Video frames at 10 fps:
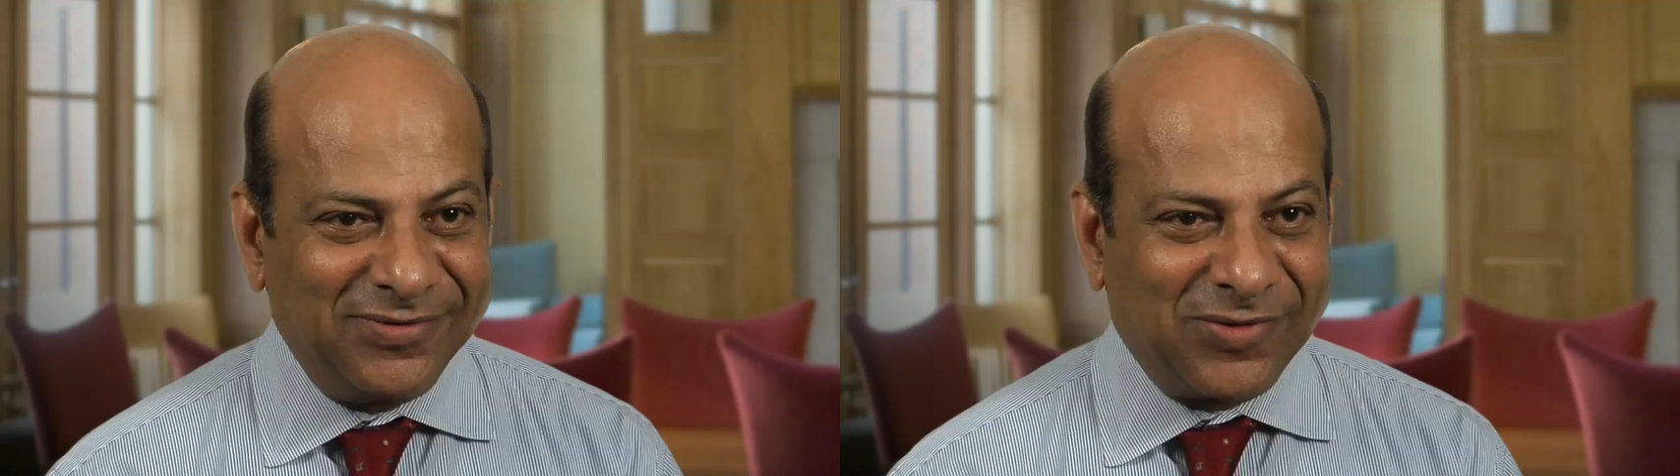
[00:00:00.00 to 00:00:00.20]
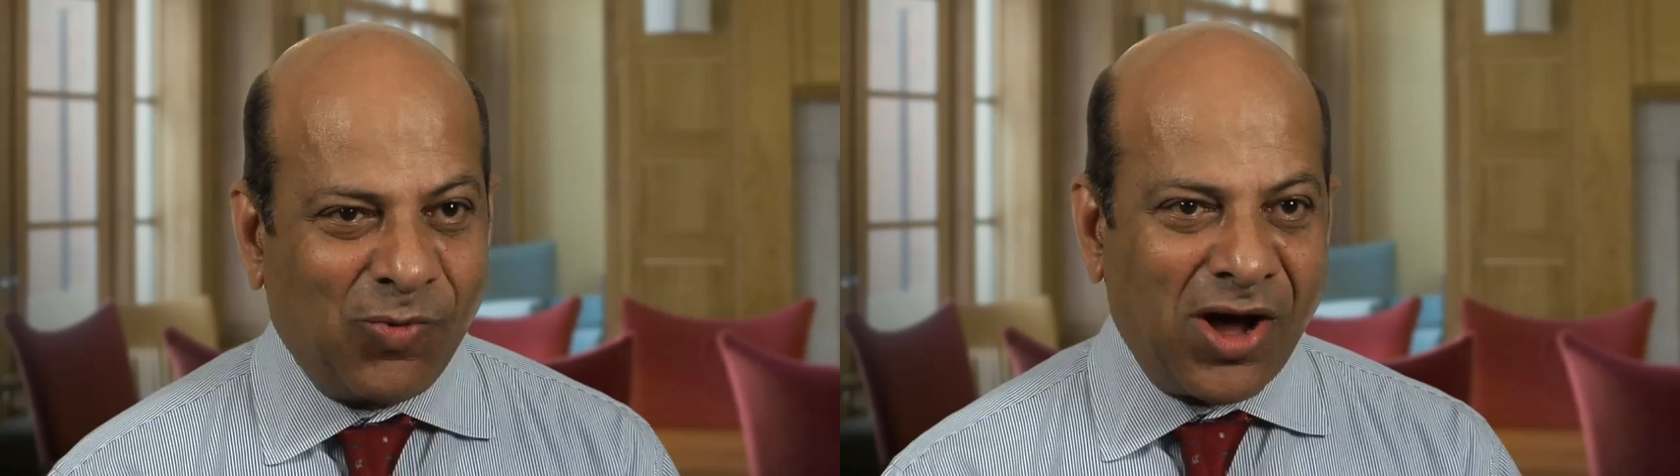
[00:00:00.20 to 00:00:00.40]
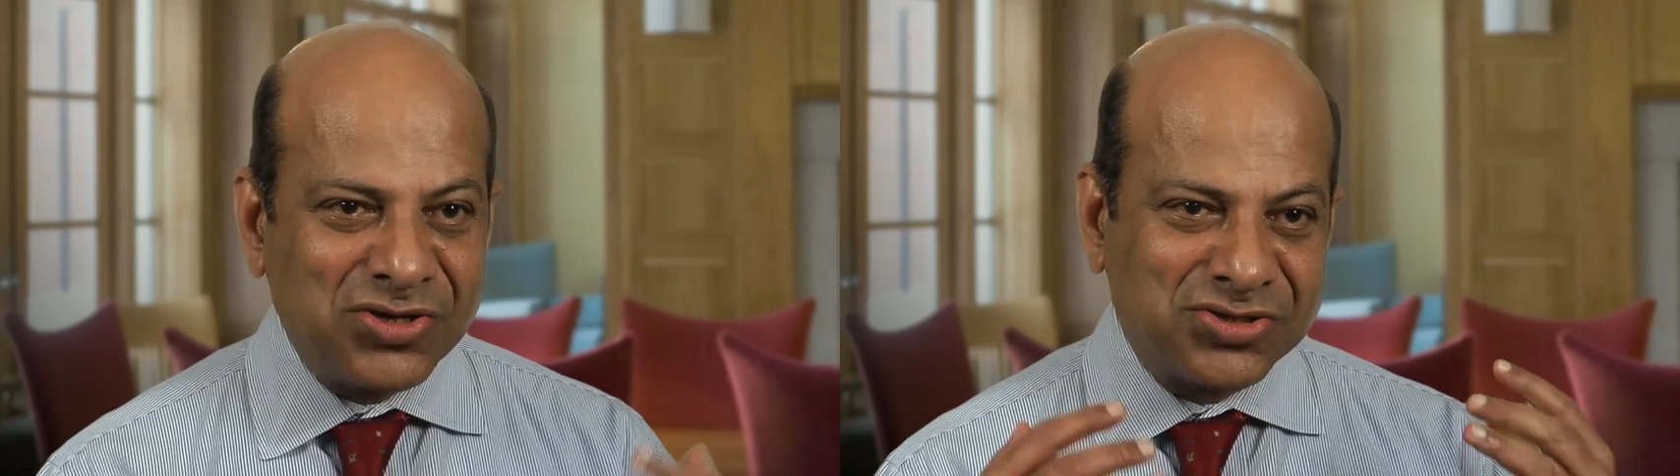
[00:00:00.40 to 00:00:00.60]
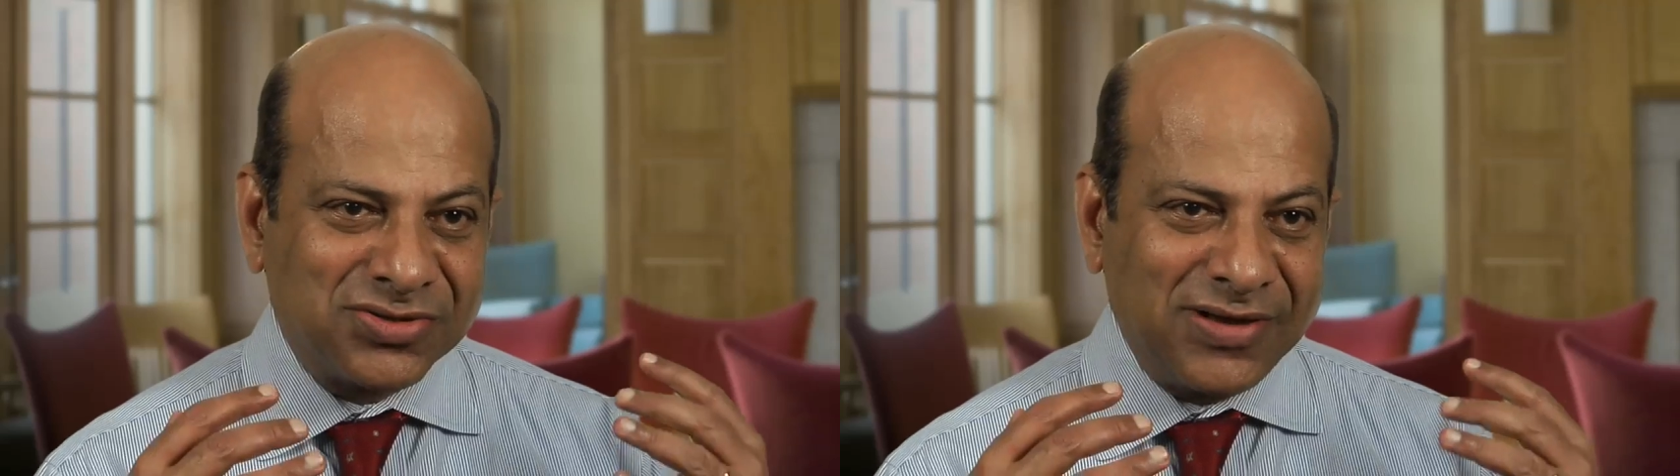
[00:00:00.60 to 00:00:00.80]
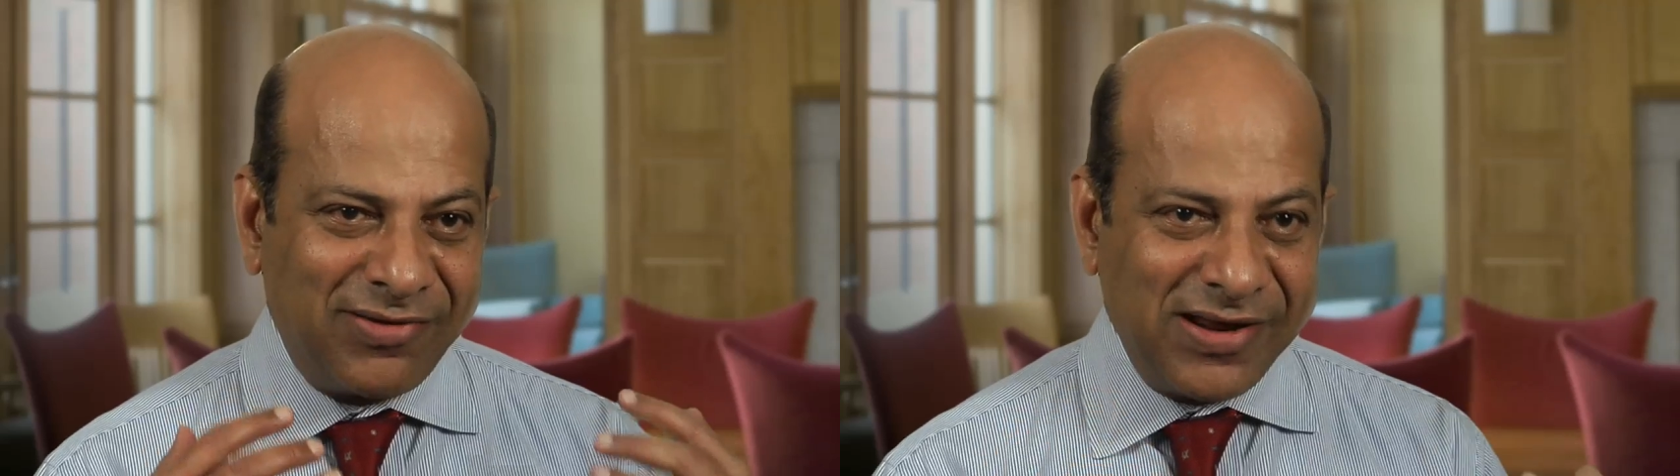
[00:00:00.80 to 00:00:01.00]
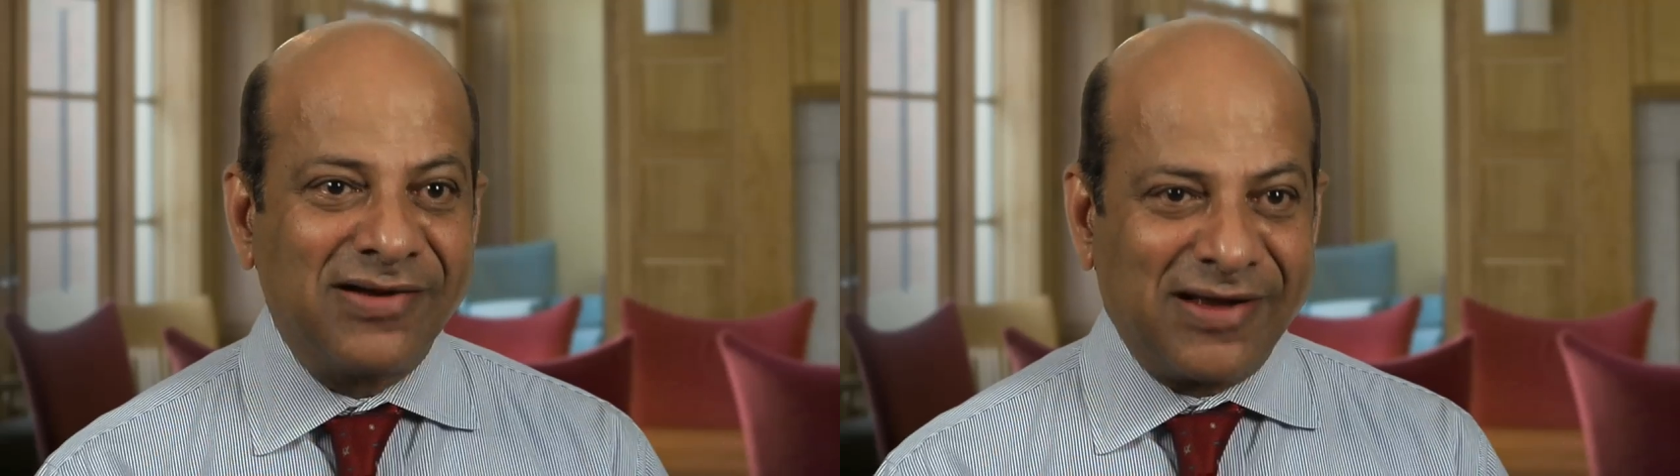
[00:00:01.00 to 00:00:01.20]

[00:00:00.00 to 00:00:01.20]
to watch a real